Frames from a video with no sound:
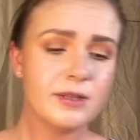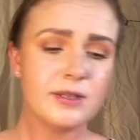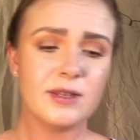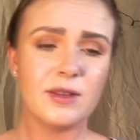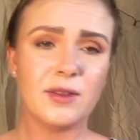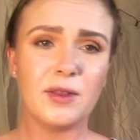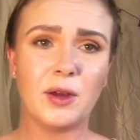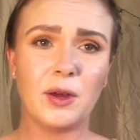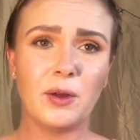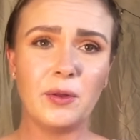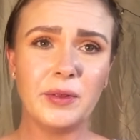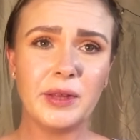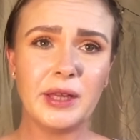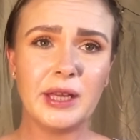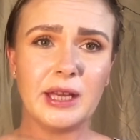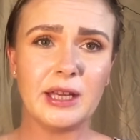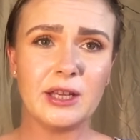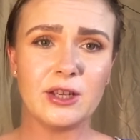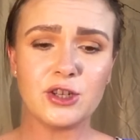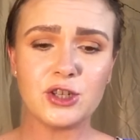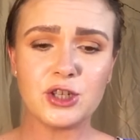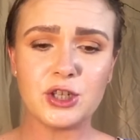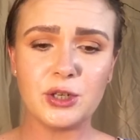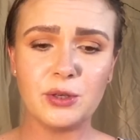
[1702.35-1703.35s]
So the only
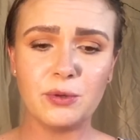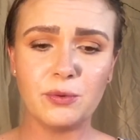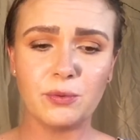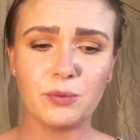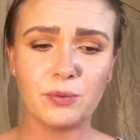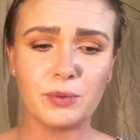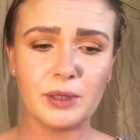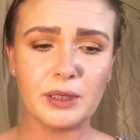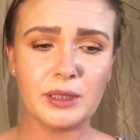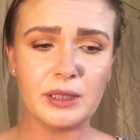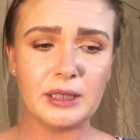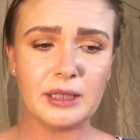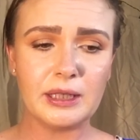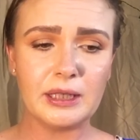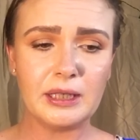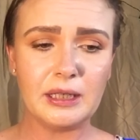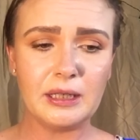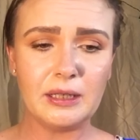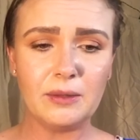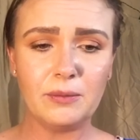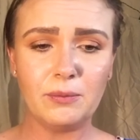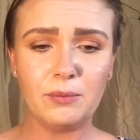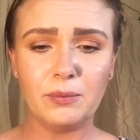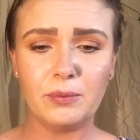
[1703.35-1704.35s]
issue
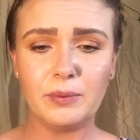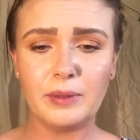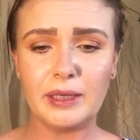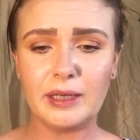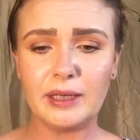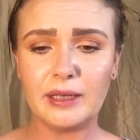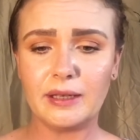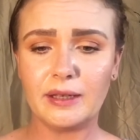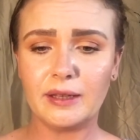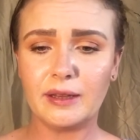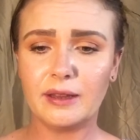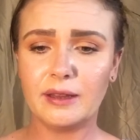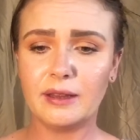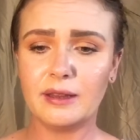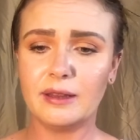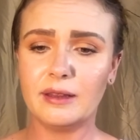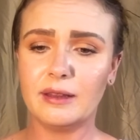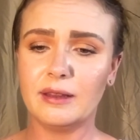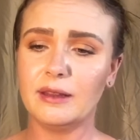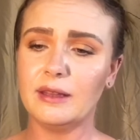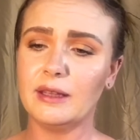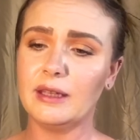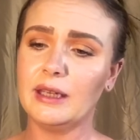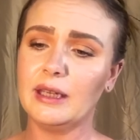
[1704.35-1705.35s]
really with
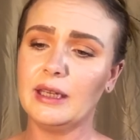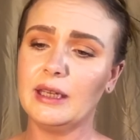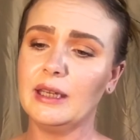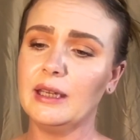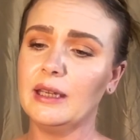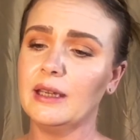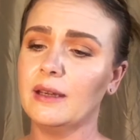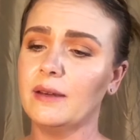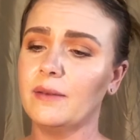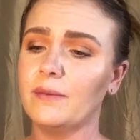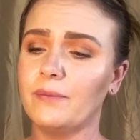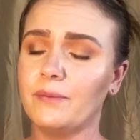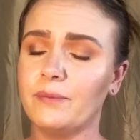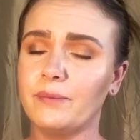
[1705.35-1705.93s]
the